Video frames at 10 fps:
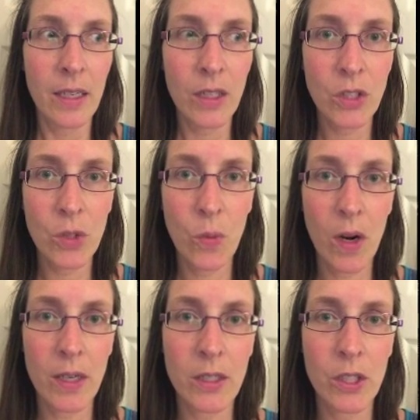because you
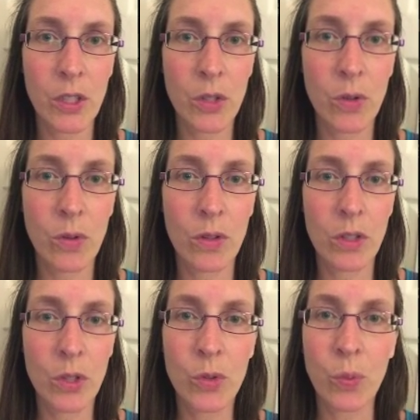want to
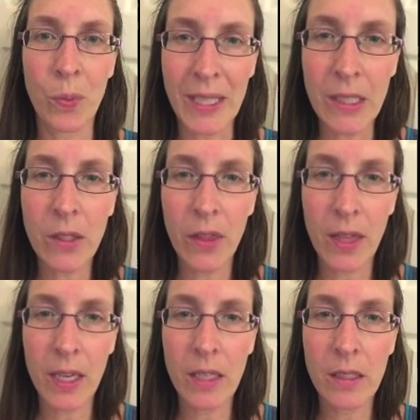use real
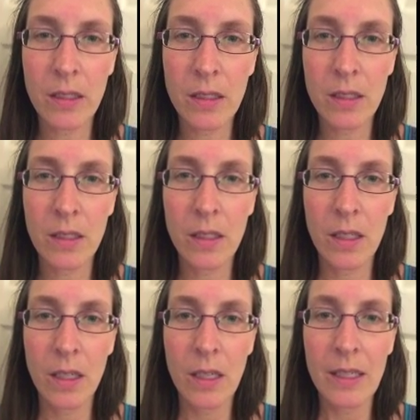things
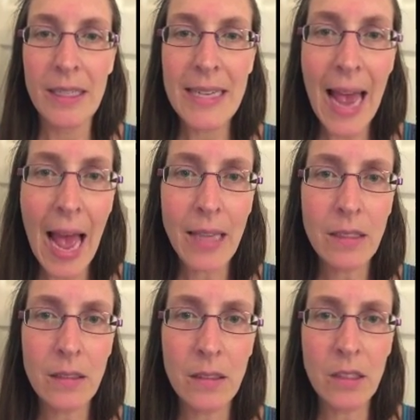
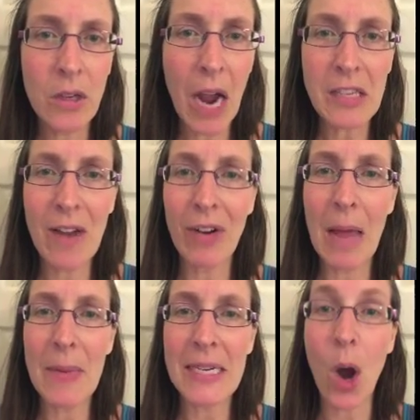Yes! You guys never
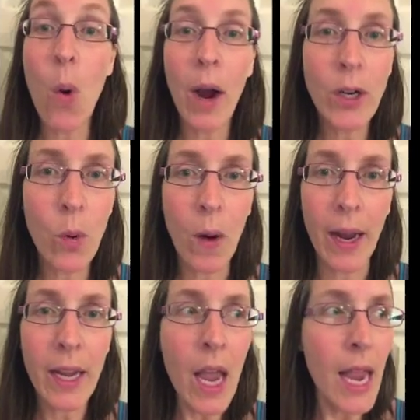let me do Oh, I know
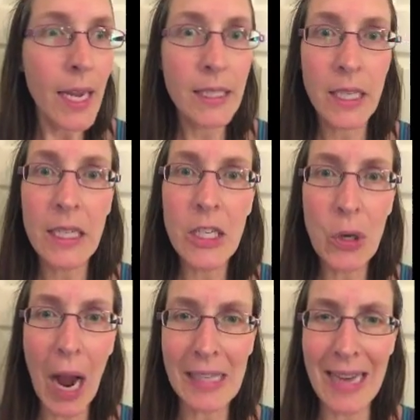why. He said,
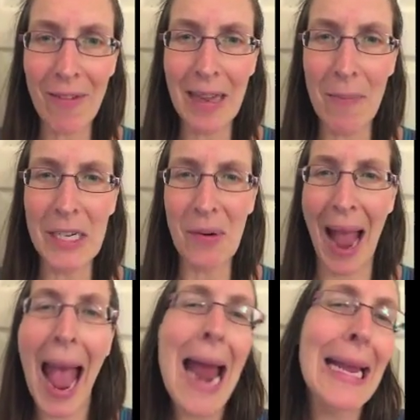You guys never let me do
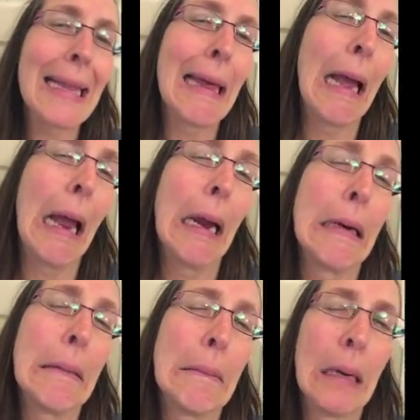
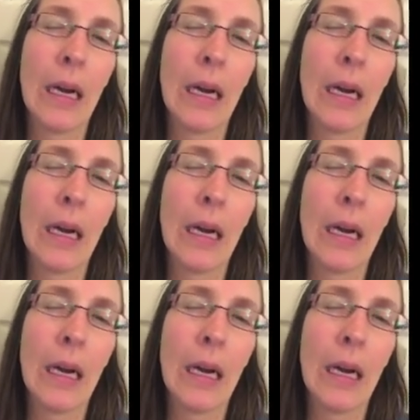anything!